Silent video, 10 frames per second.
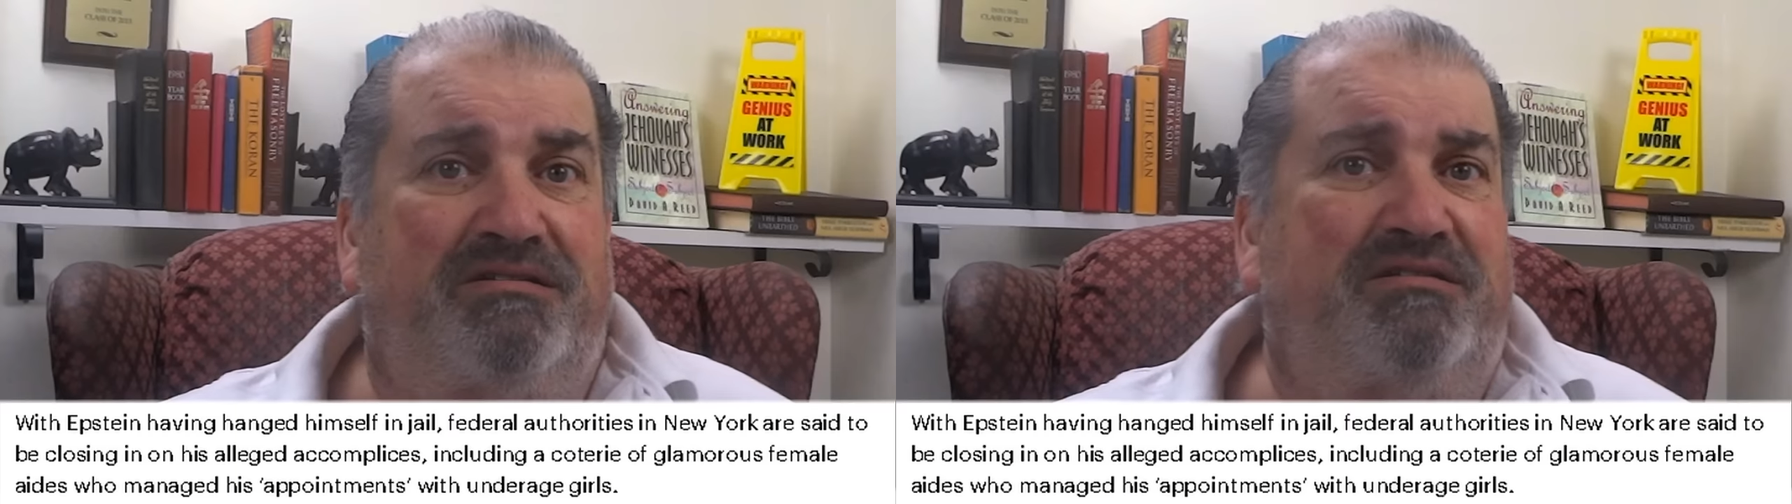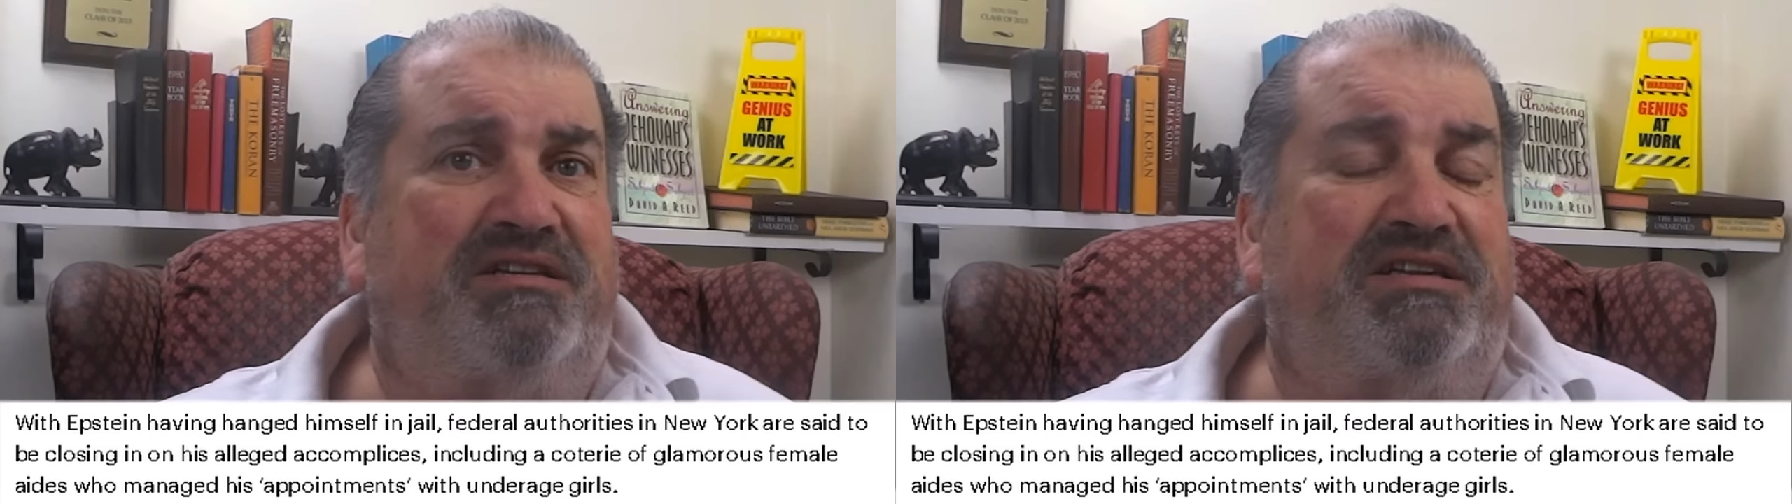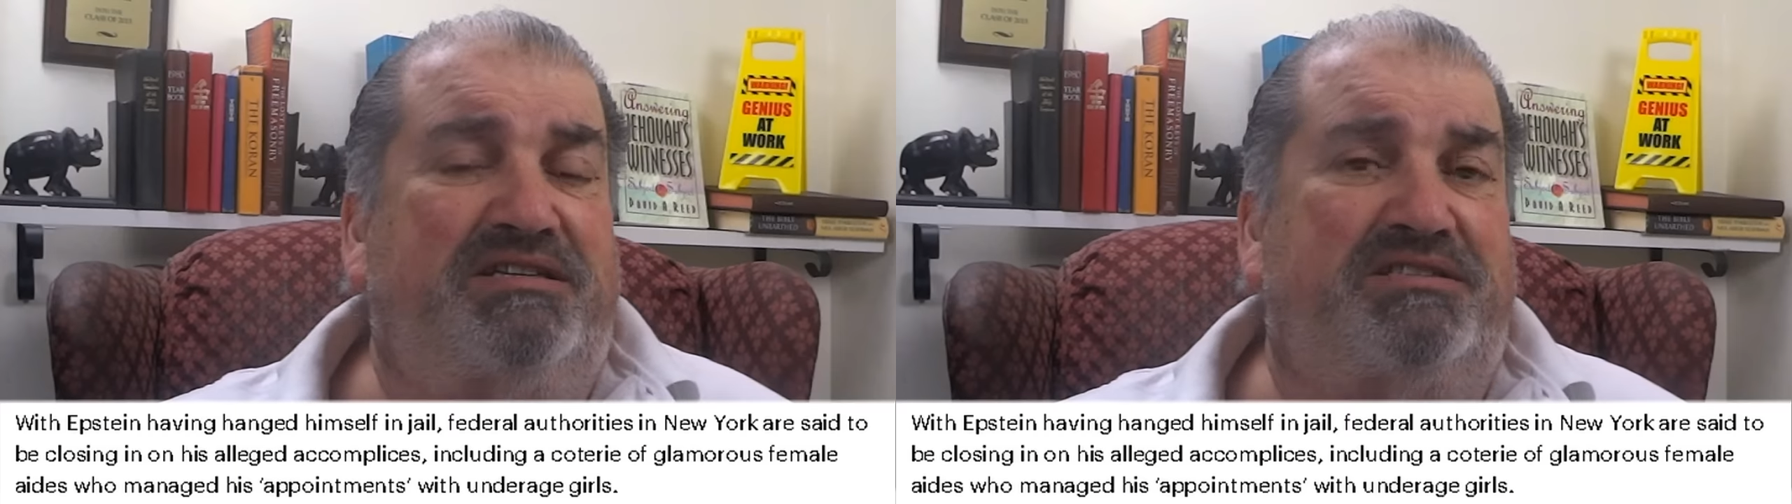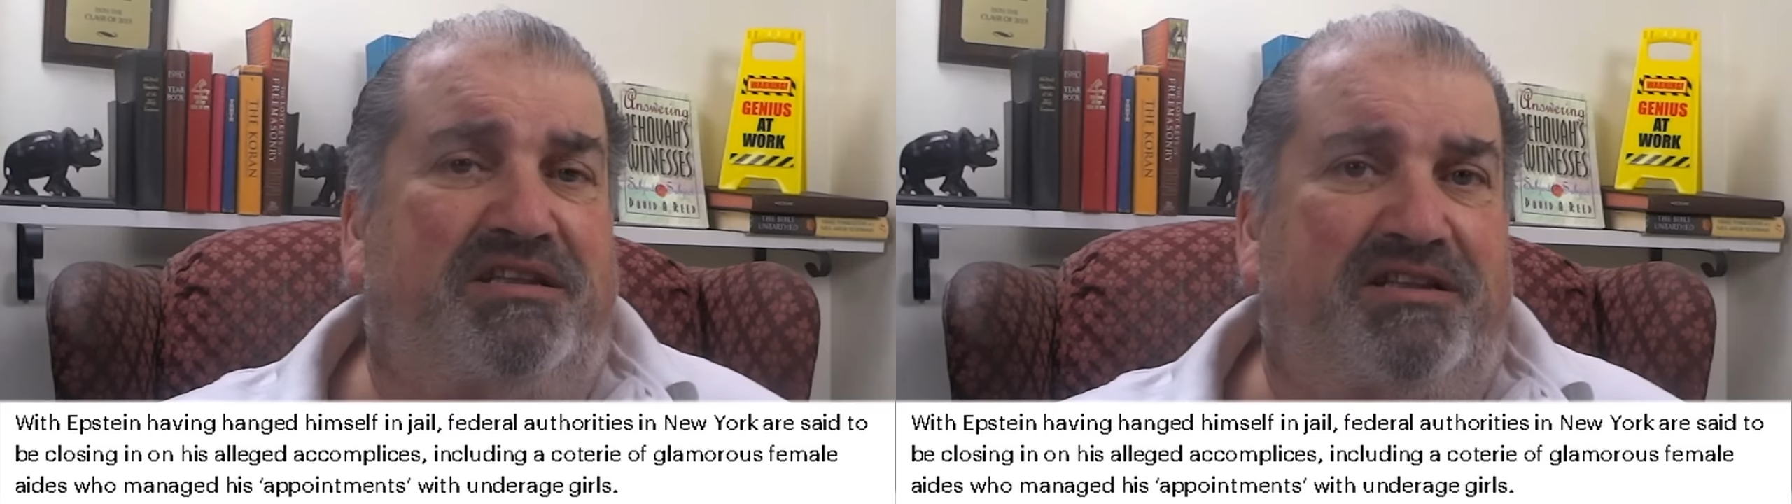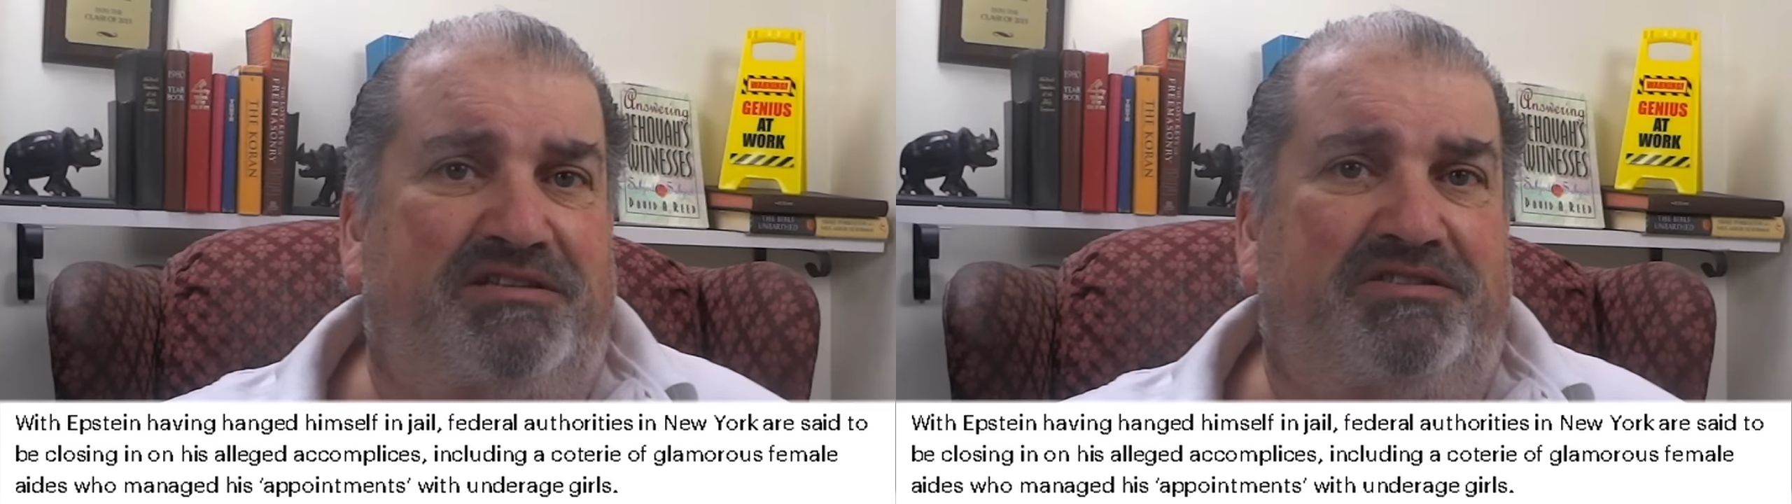on his
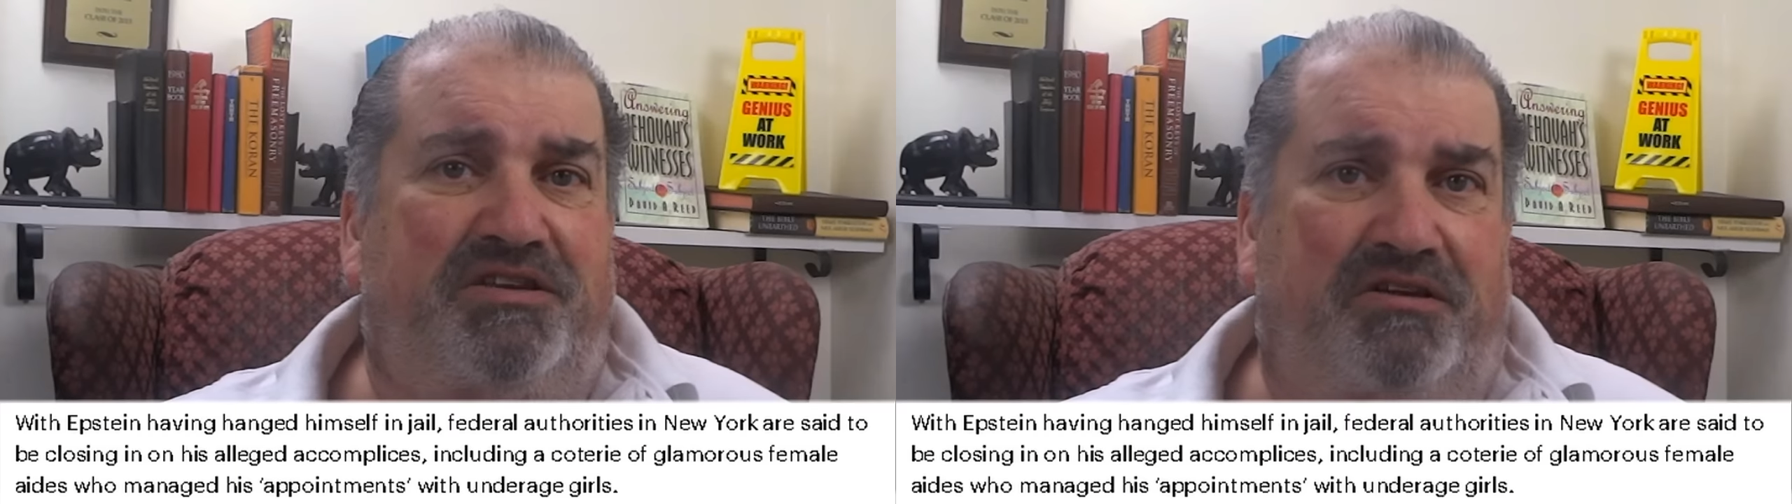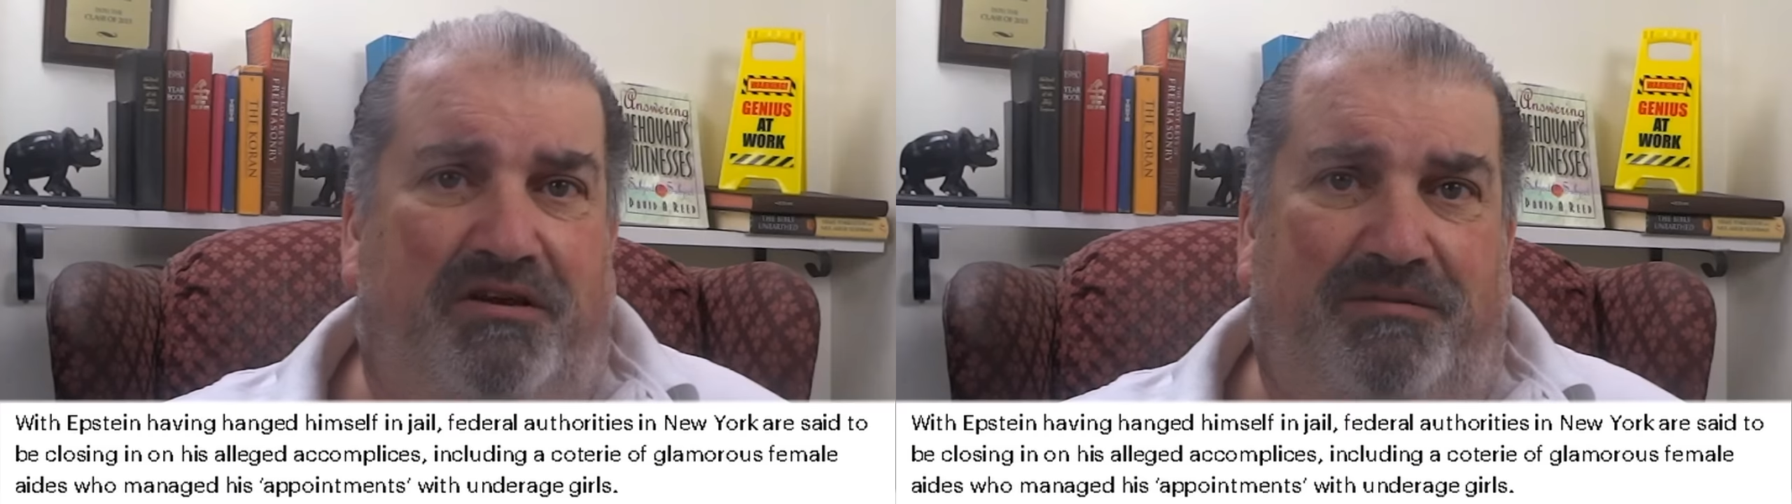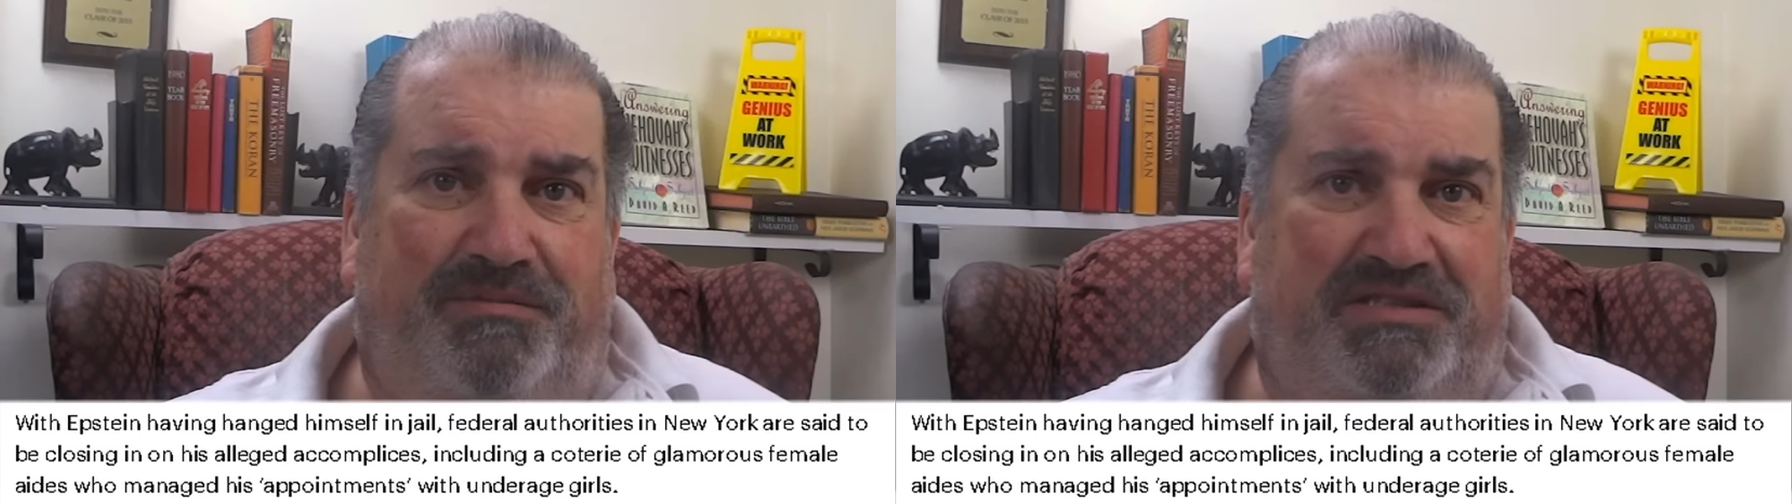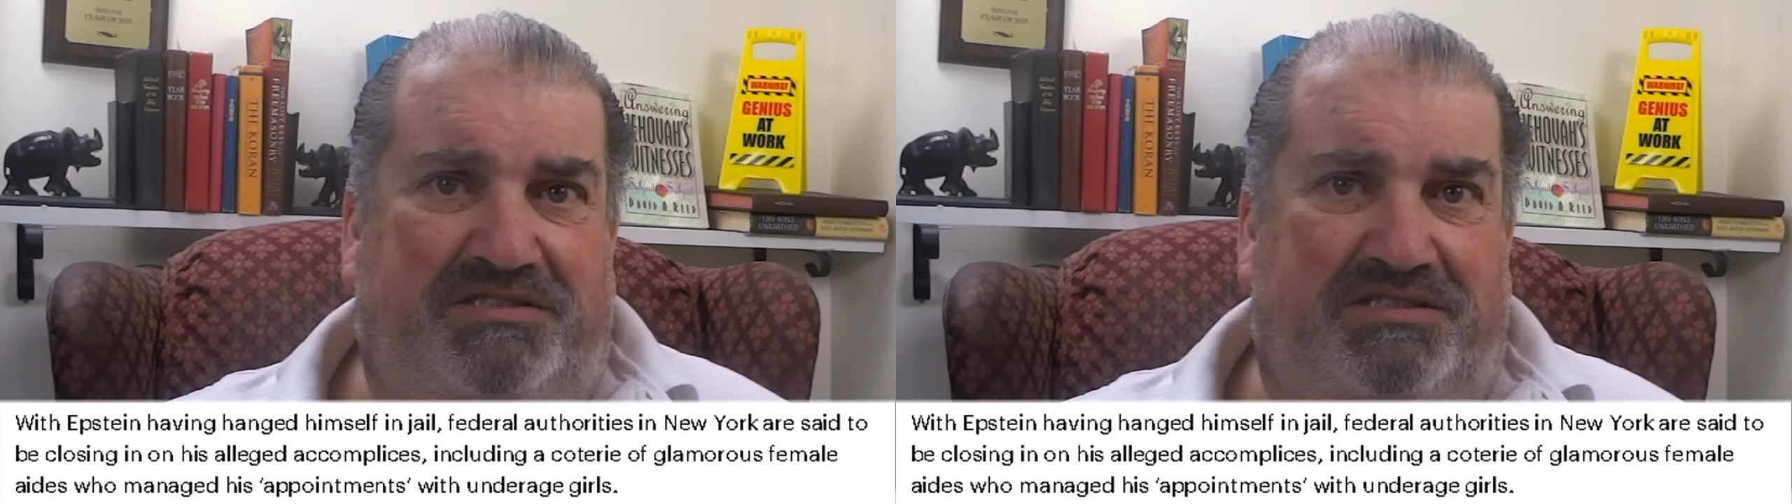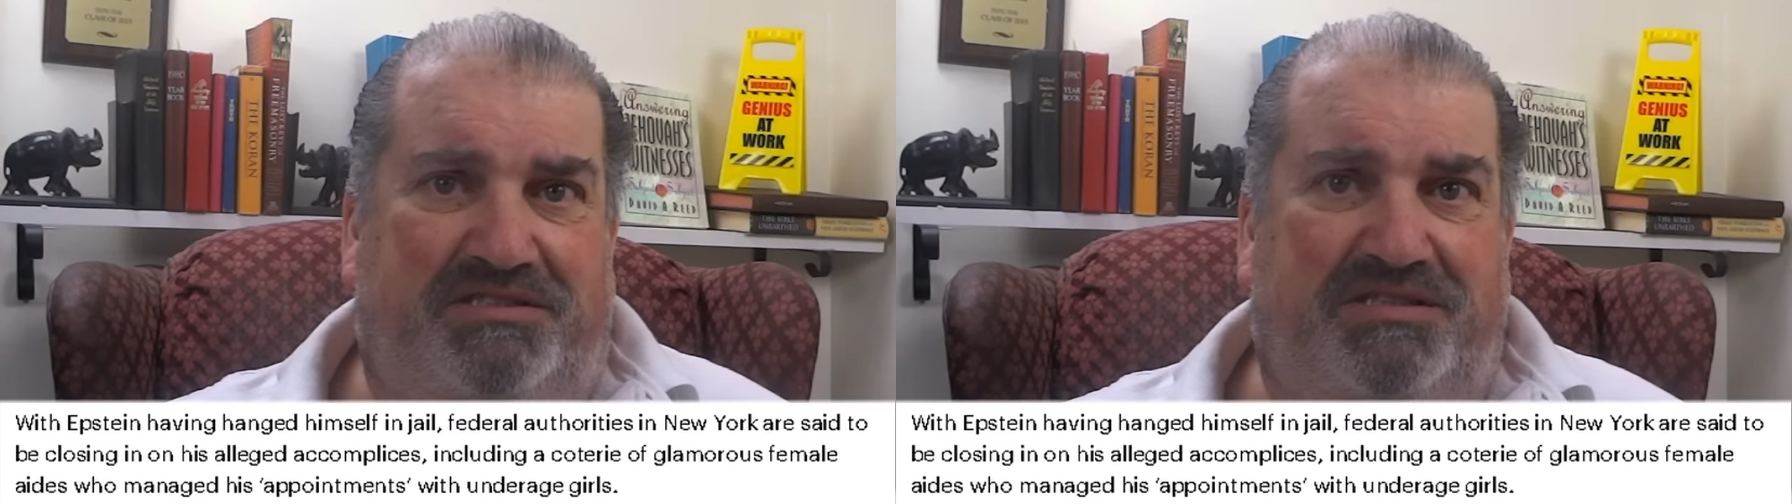alleged
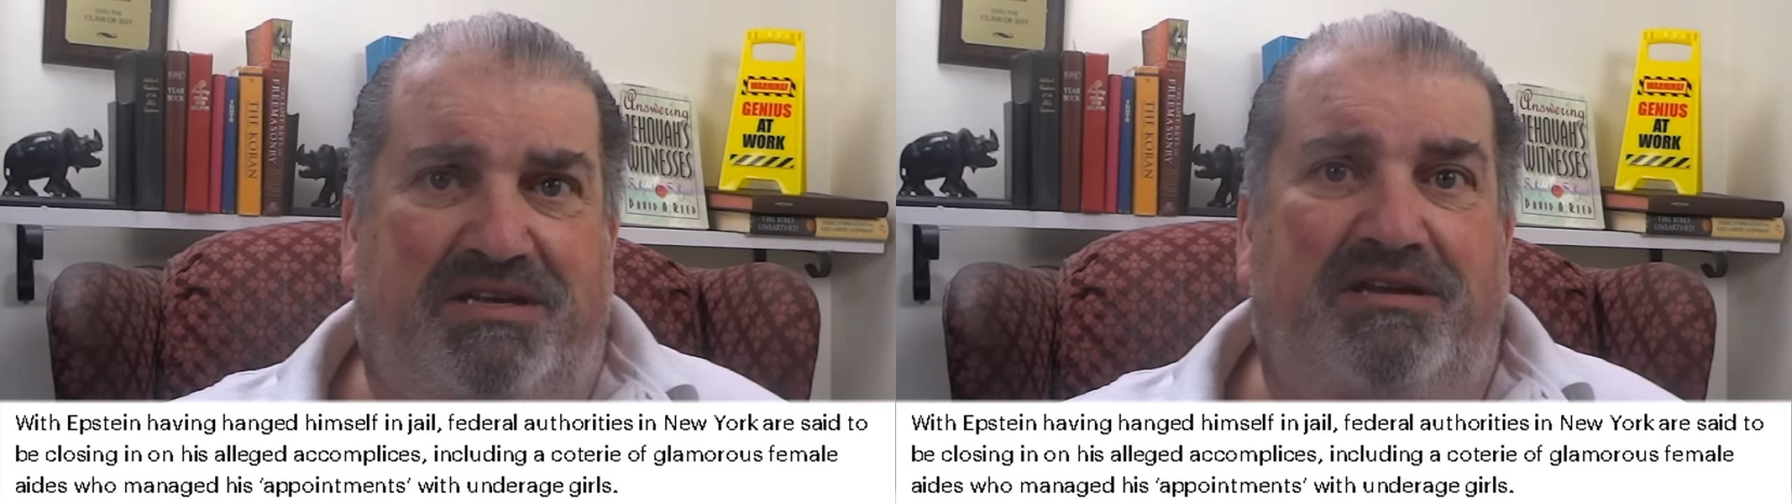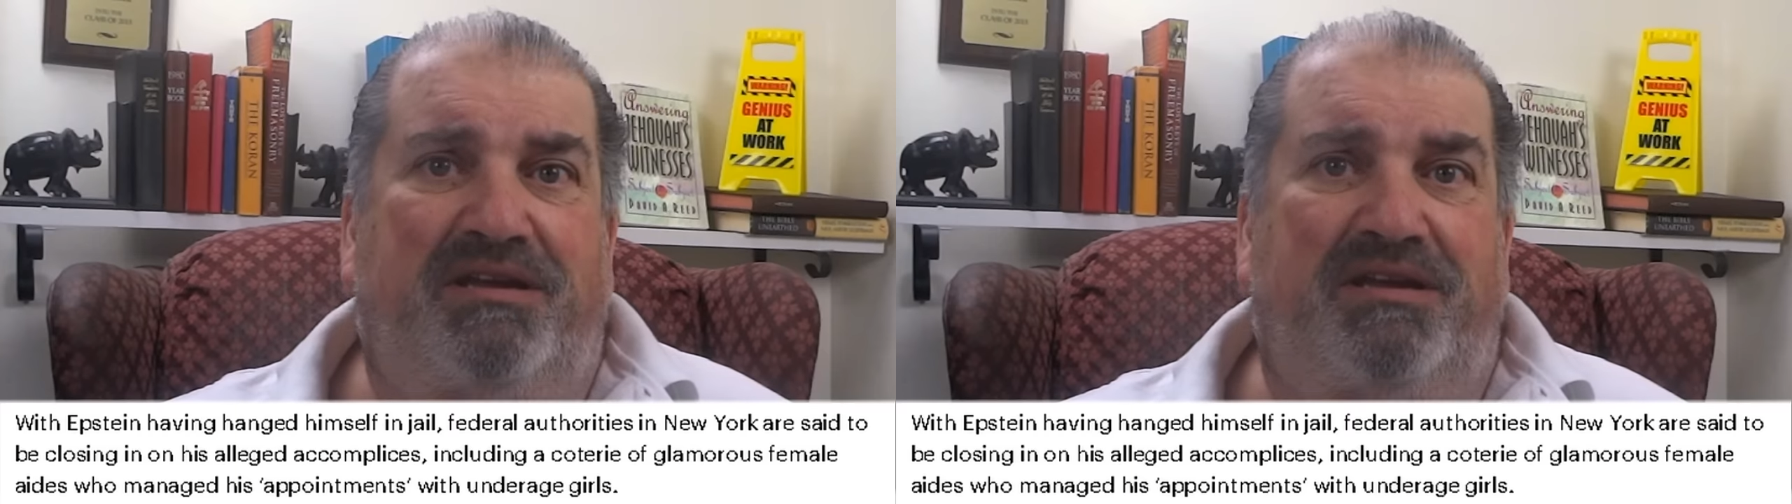accomplices,